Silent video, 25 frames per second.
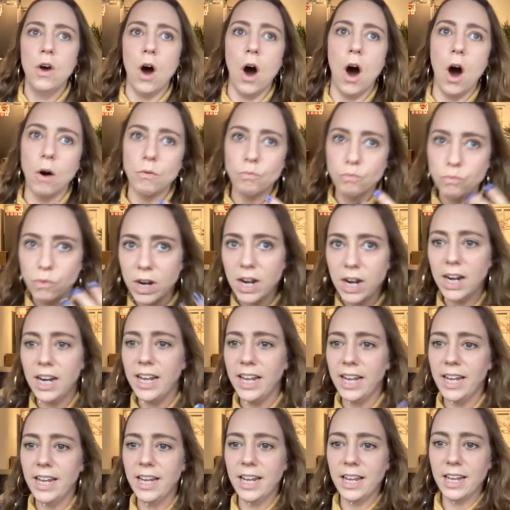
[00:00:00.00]

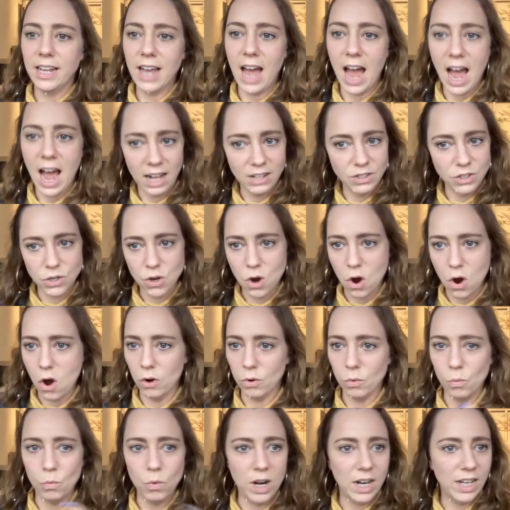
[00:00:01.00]
really
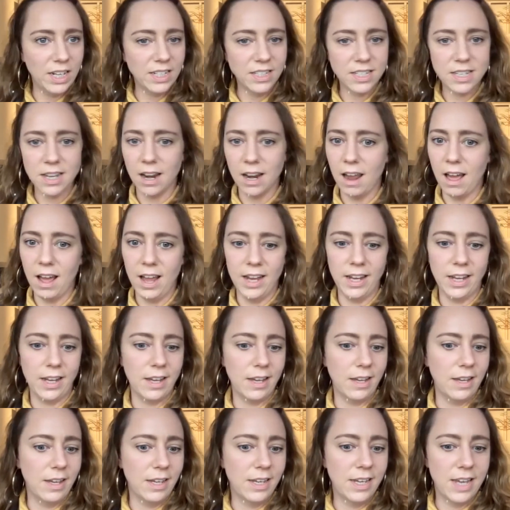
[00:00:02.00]
hands-on, willing to
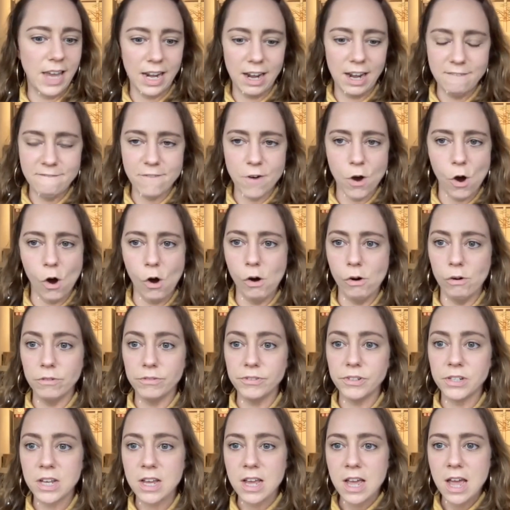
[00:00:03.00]
like get
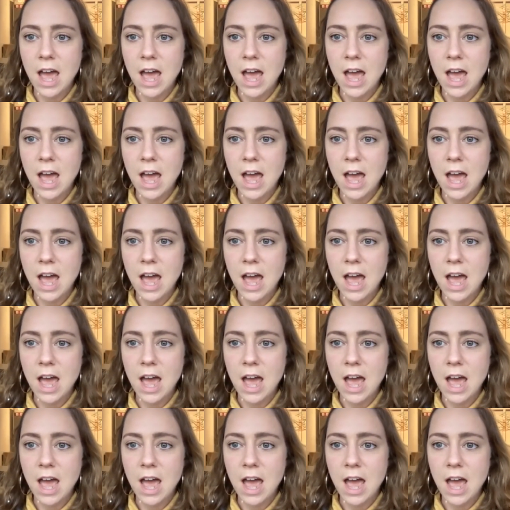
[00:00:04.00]
involved.